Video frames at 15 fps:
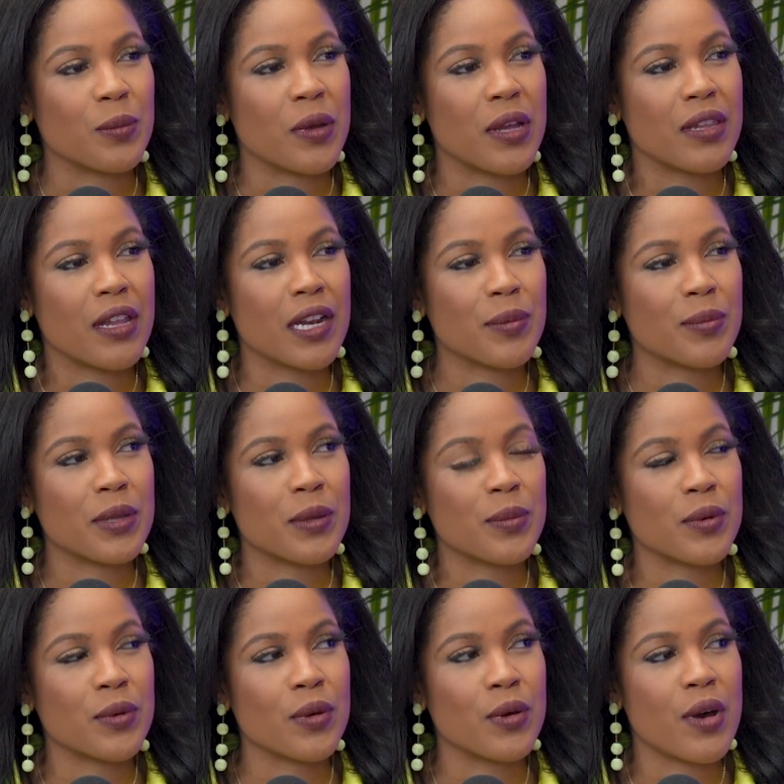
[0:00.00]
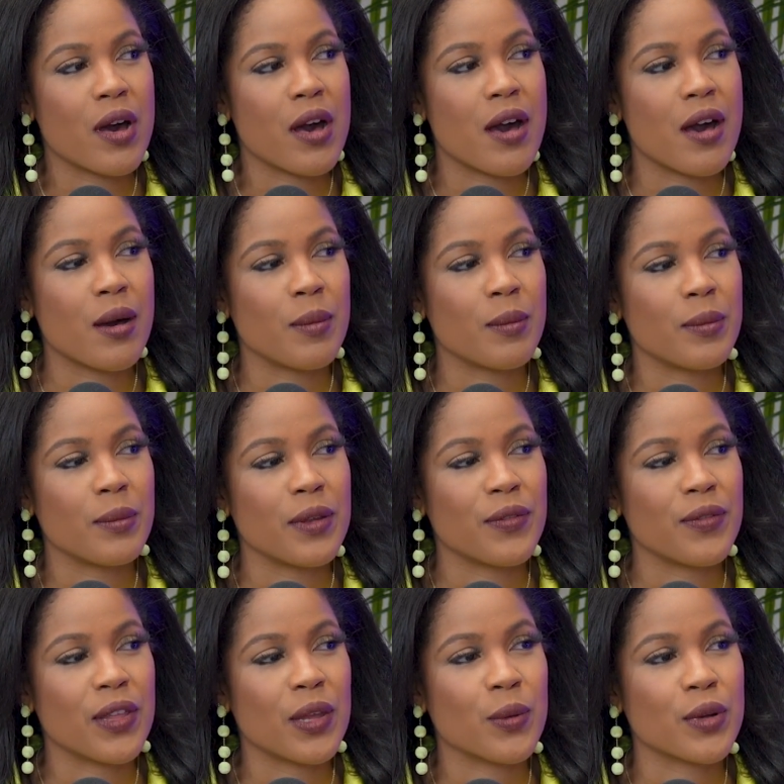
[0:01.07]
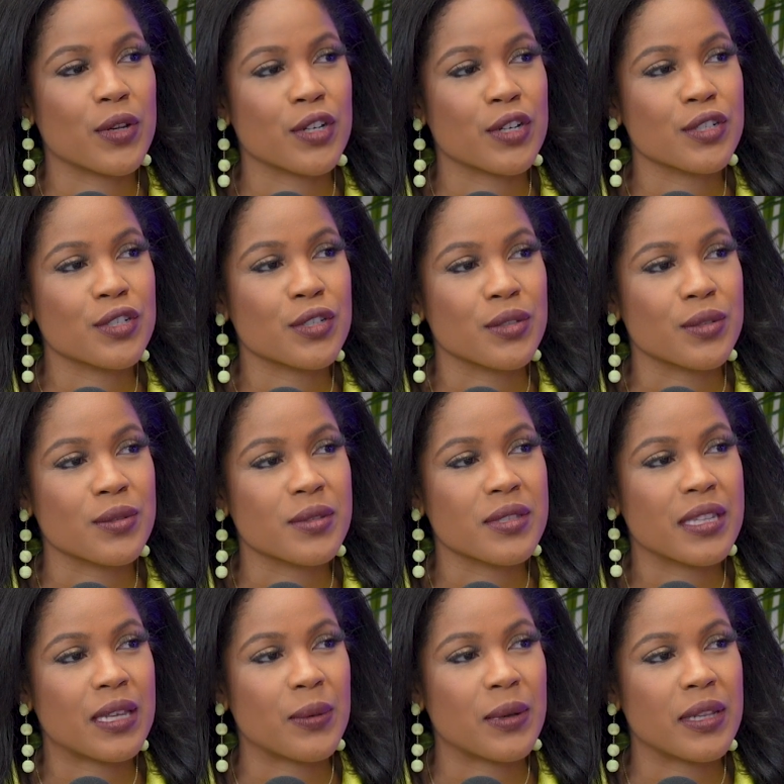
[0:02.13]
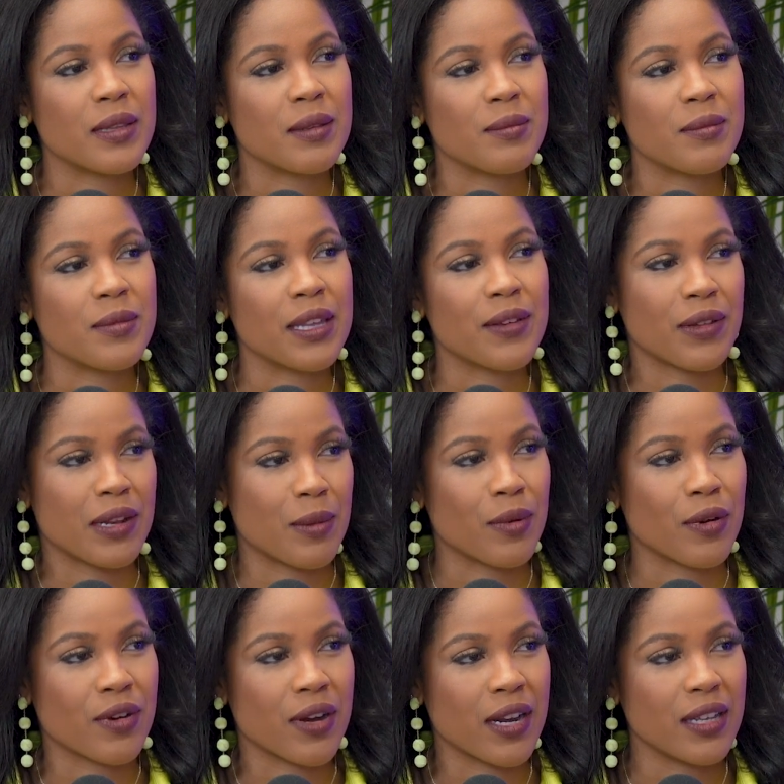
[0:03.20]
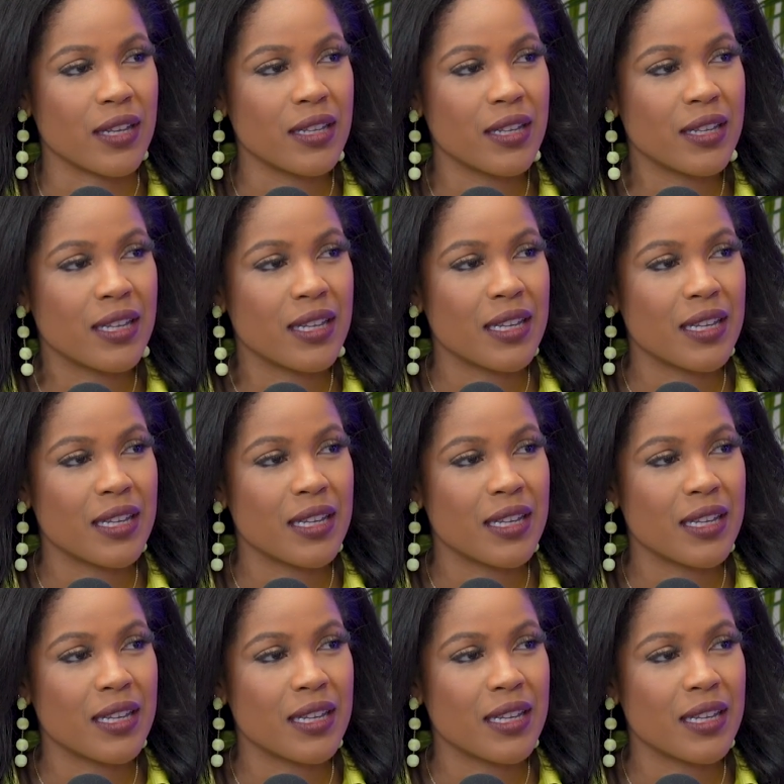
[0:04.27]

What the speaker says: A lot of people, if they were in your shoes, they would given up already.